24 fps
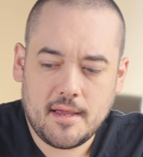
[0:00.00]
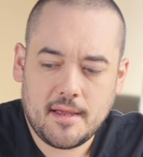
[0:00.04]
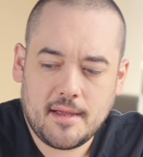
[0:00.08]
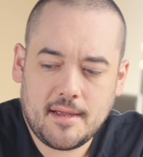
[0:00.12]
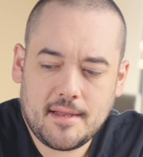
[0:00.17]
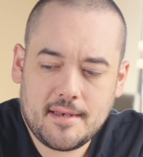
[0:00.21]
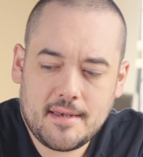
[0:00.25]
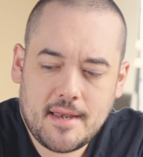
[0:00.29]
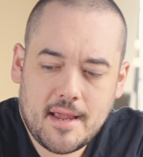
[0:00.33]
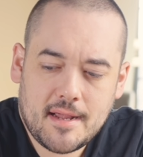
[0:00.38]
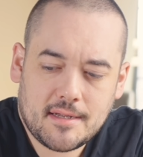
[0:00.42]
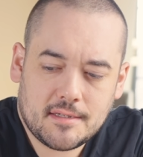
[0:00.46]

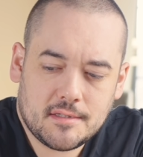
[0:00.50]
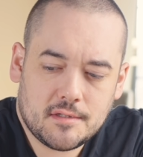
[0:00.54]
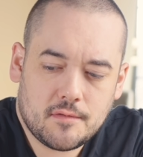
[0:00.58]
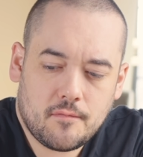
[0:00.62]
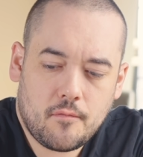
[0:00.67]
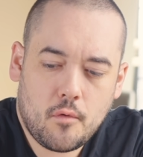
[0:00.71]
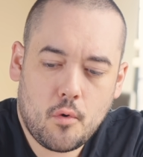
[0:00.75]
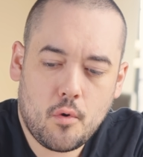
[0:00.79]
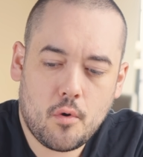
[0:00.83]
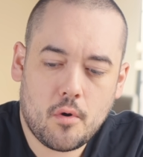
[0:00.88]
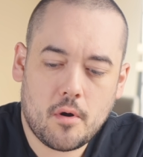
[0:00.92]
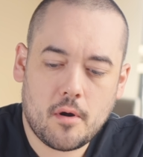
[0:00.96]
Next,
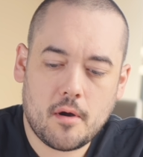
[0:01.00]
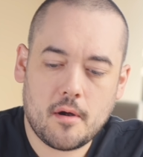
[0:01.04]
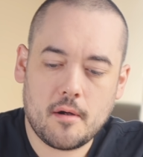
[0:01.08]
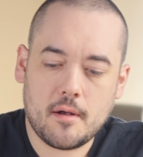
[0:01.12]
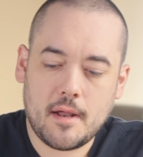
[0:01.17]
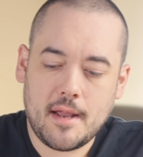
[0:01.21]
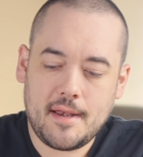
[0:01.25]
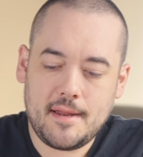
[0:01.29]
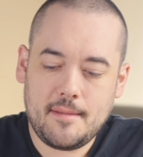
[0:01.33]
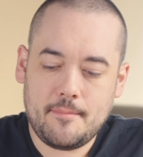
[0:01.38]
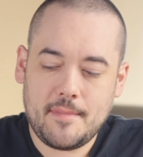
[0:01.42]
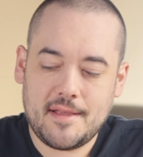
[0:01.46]
for
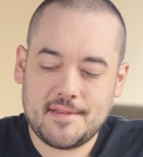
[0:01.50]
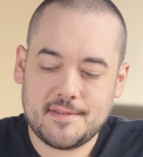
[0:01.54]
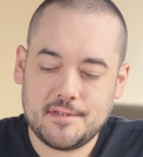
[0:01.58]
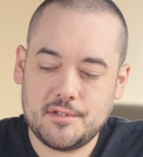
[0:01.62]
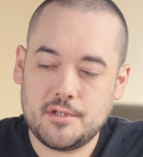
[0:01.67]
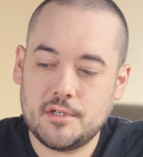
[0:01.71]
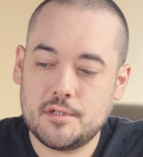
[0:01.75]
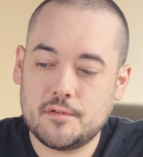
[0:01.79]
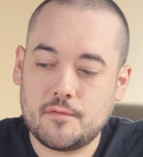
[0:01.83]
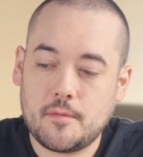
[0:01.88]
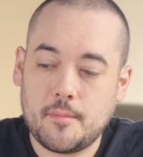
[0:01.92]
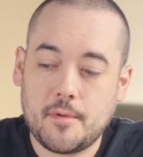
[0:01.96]
any
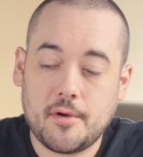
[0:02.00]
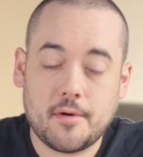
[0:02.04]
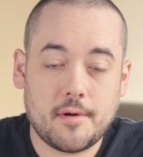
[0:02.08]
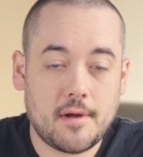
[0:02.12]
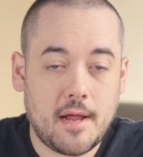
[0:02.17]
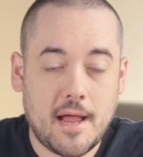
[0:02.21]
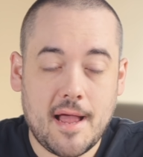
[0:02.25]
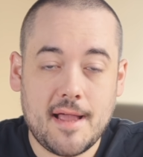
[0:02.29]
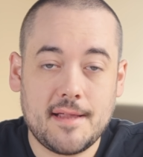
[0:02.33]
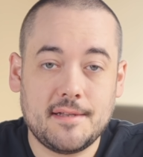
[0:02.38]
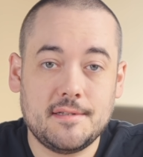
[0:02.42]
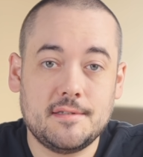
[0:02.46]
messages from your
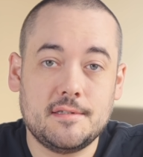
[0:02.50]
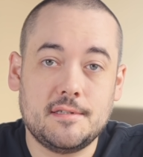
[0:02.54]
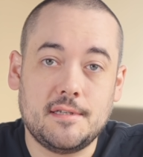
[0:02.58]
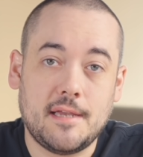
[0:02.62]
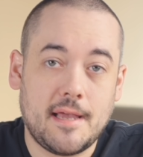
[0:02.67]
guides,